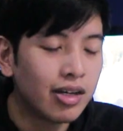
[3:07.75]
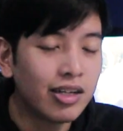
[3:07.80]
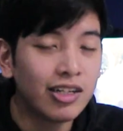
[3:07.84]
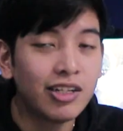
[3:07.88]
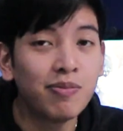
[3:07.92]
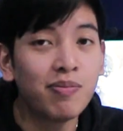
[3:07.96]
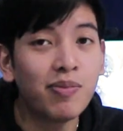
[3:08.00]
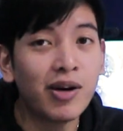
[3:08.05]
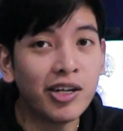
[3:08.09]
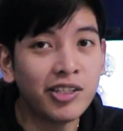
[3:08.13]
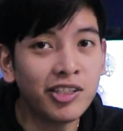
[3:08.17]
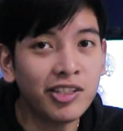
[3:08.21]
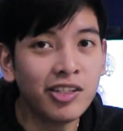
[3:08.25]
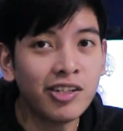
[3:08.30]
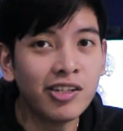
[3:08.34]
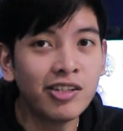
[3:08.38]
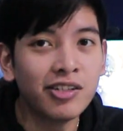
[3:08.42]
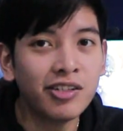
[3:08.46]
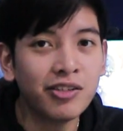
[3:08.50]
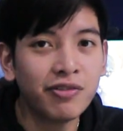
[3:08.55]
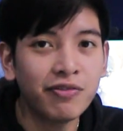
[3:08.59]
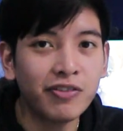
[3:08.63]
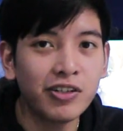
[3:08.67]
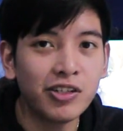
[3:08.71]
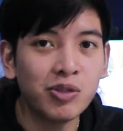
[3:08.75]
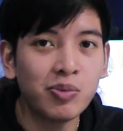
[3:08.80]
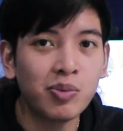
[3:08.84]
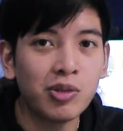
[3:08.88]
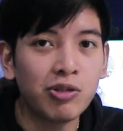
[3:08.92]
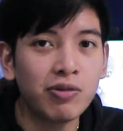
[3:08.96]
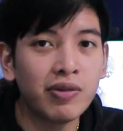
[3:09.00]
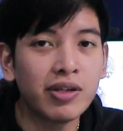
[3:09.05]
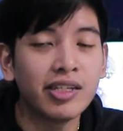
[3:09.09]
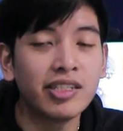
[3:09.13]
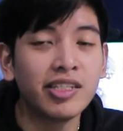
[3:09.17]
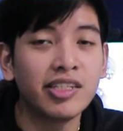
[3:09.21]
The marginal difference
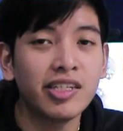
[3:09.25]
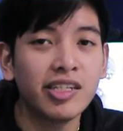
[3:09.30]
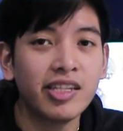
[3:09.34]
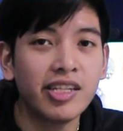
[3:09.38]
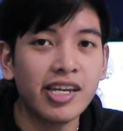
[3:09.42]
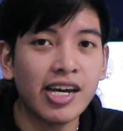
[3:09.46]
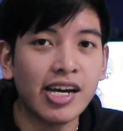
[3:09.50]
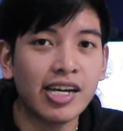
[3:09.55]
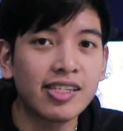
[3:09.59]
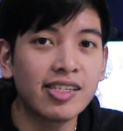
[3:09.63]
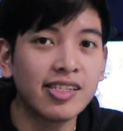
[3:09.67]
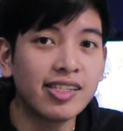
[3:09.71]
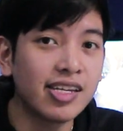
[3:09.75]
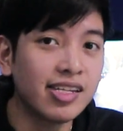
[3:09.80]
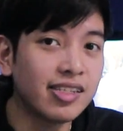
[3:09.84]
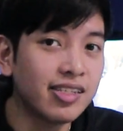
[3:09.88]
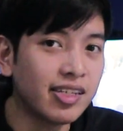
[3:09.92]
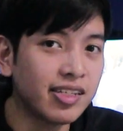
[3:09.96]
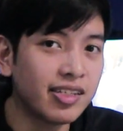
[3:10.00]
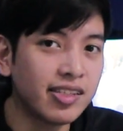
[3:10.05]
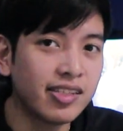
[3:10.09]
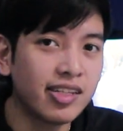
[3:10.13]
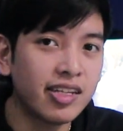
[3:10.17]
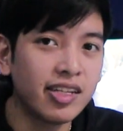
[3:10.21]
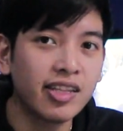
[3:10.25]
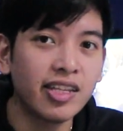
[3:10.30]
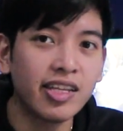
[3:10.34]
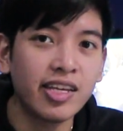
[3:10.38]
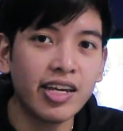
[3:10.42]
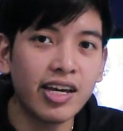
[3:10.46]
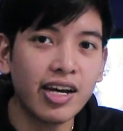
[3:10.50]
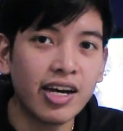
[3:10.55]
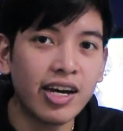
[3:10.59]
between a GTX 1060 Ti